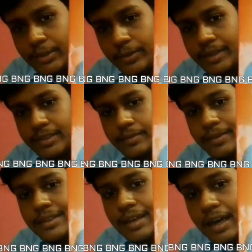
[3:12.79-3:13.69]
UHT
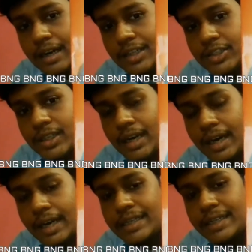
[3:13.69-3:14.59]
means ultra
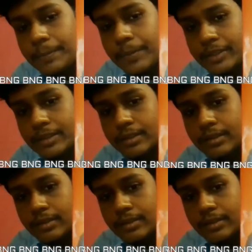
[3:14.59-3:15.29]
high temperature.